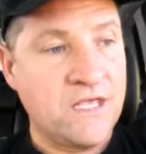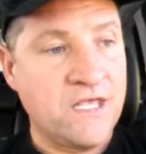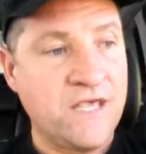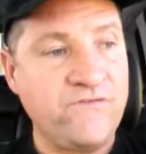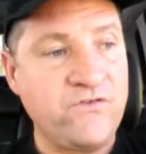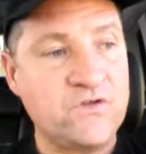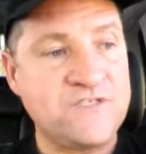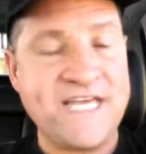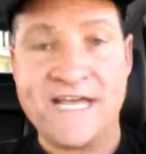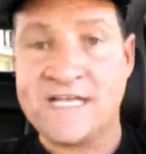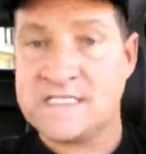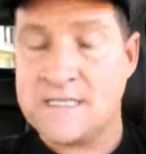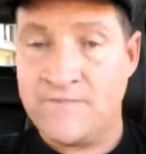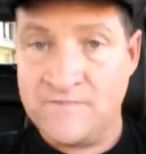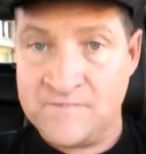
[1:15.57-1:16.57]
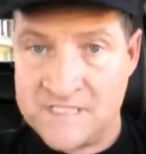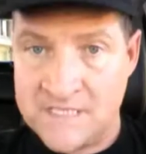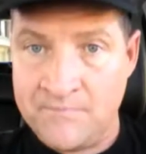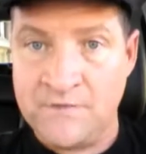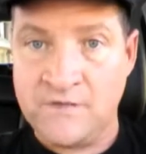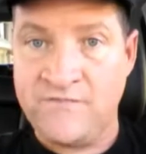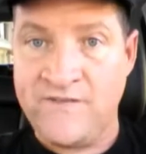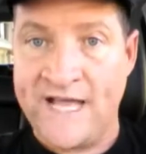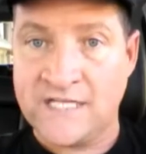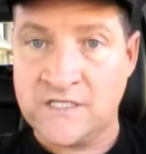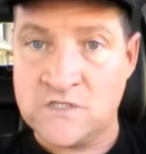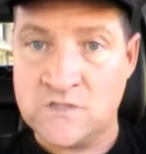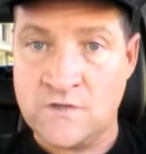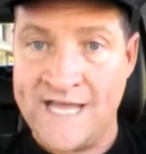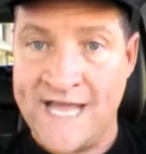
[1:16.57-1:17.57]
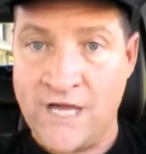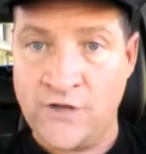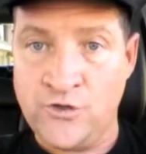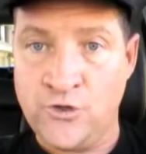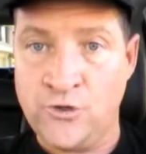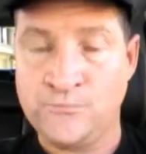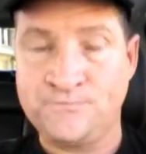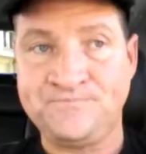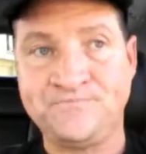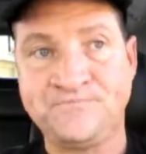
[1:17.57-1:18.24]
if you take some simple factors on how to